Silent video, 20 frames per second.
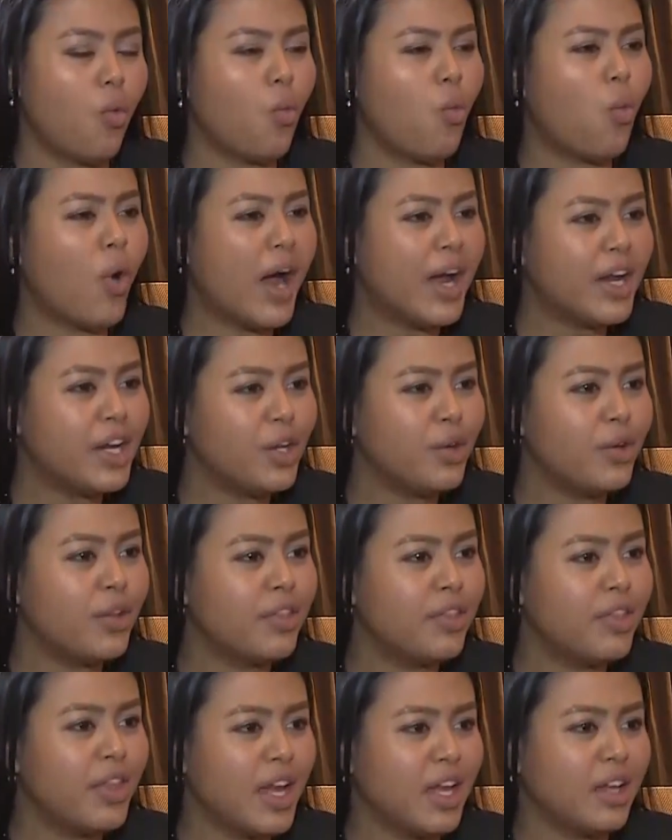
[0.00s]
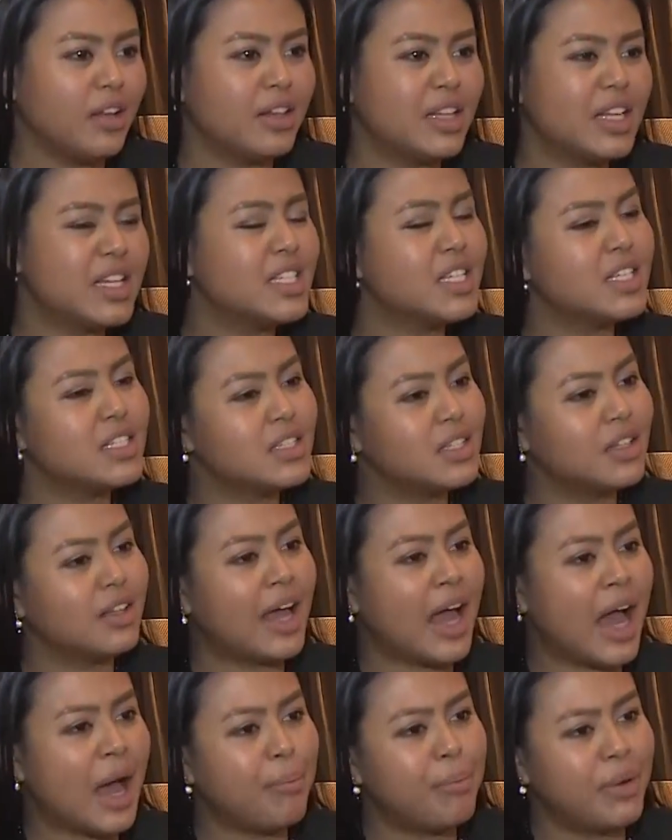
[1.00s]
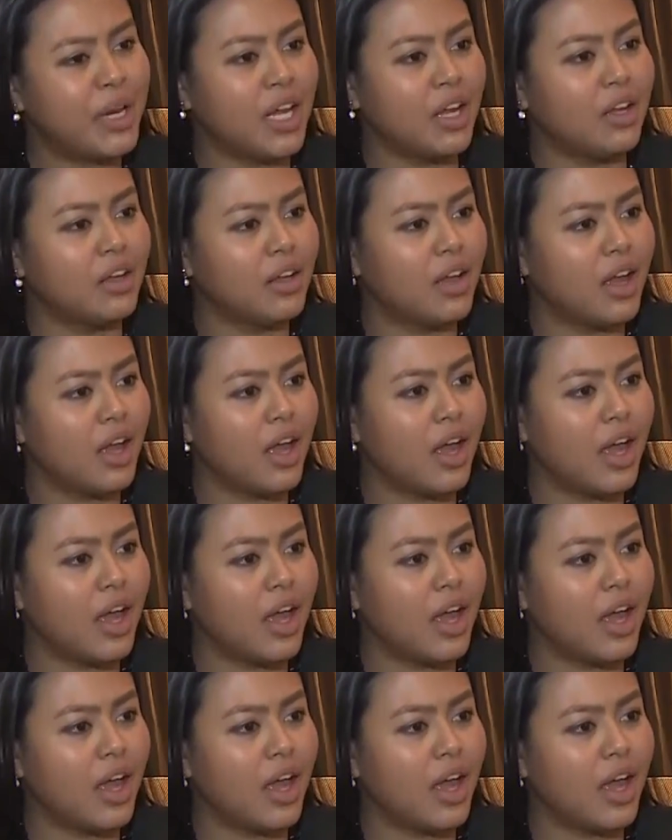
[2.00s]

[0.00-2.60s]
Why do you think this is still happening?